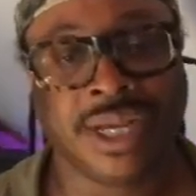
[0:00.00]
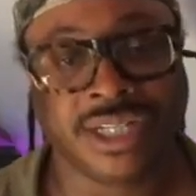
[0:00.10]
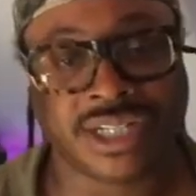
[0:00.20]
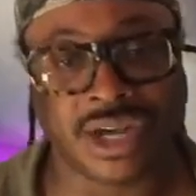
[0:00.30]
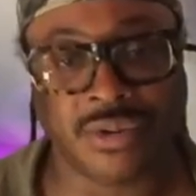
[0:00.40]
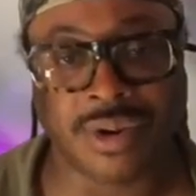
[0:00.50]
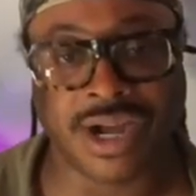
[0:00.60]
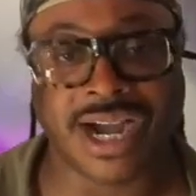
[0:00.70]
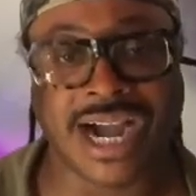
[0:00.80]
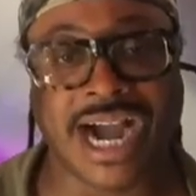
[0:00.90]
So
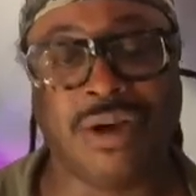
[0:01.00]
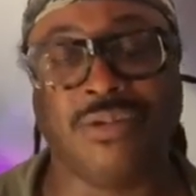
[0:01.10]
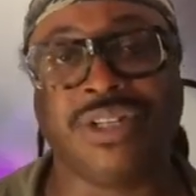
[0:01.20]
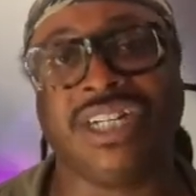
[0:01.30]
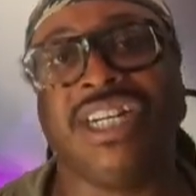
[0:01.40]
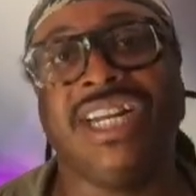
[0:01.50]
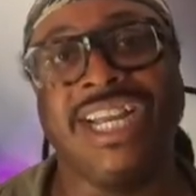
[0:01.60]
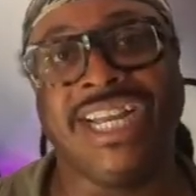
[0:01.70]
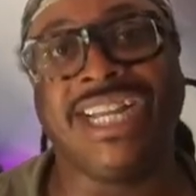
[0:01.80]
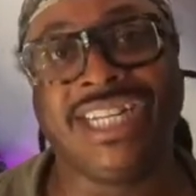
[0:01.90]
I would
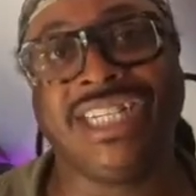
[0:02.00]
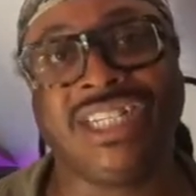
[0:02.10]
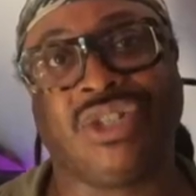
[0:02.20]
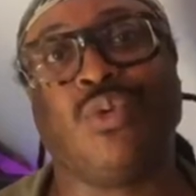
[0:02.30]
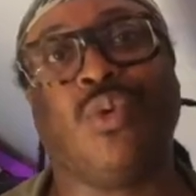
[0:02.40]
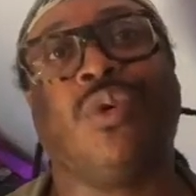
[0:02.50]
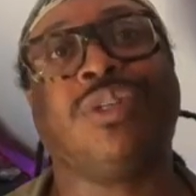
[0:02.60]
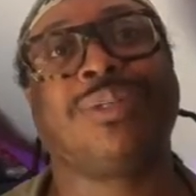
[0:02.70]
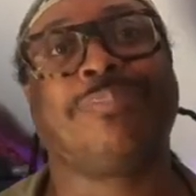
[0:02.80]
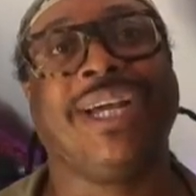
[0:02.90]
lean
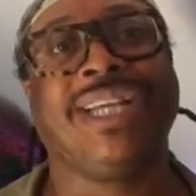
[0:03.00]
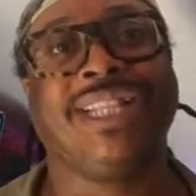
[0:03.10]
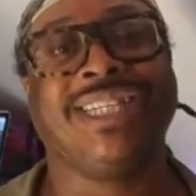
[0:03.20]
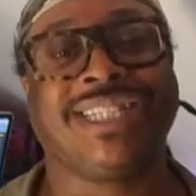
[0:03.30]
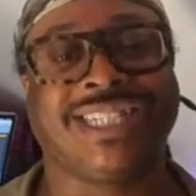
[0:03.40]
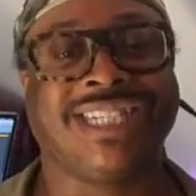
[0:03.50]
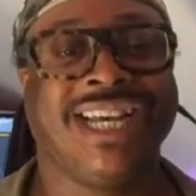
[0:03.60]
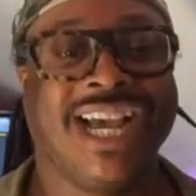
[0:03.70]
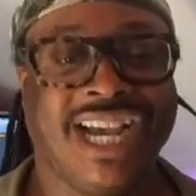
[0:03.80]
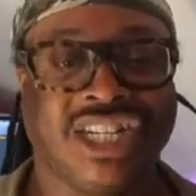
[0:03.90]
towards playing this
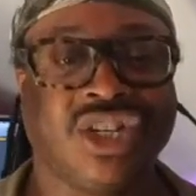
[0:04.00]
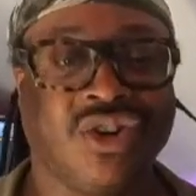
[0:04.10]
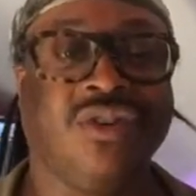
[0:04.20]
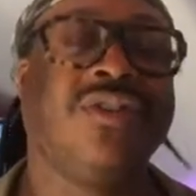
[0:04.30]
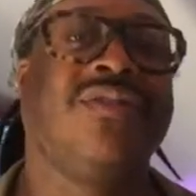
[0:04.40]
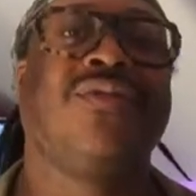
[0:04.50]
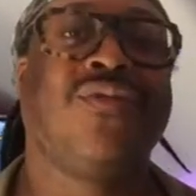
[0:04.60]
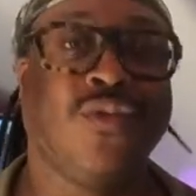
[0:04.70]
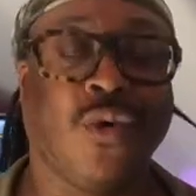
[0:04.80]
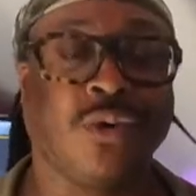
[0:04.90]
at a good
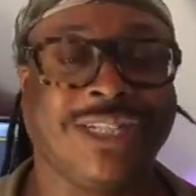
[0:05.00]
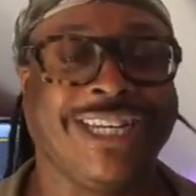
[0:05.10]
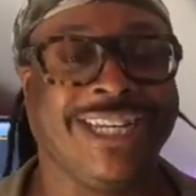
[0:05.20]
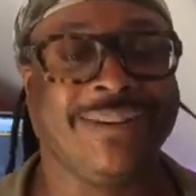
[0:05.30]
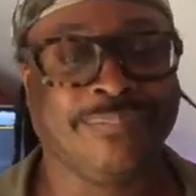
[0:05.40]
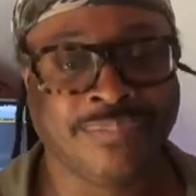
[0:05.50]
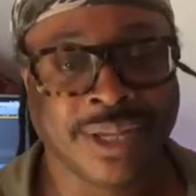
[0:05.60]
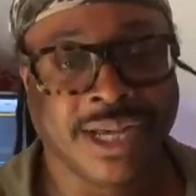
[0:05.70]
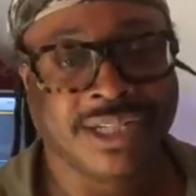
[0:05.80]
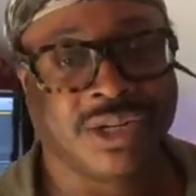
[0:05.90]
40.
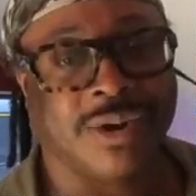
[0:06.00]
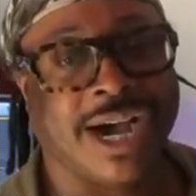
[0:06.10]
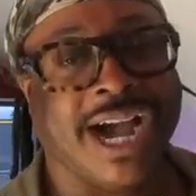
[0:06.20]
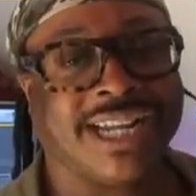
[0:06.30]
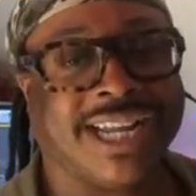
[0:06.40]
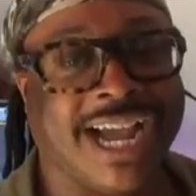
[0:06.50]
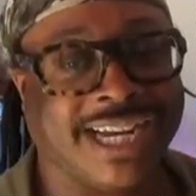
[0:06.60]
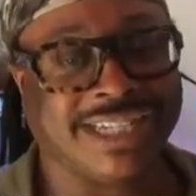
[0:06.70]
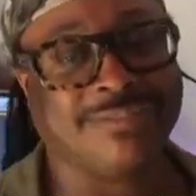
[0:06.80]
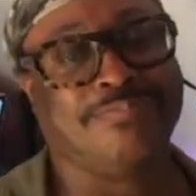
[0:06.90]
So
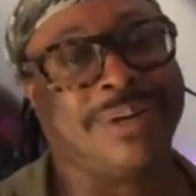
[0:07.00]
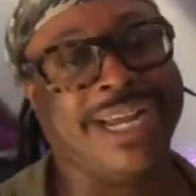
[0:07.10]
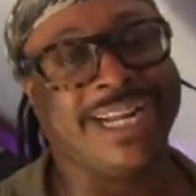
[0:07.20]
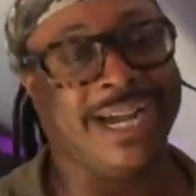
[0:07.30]
I'd play it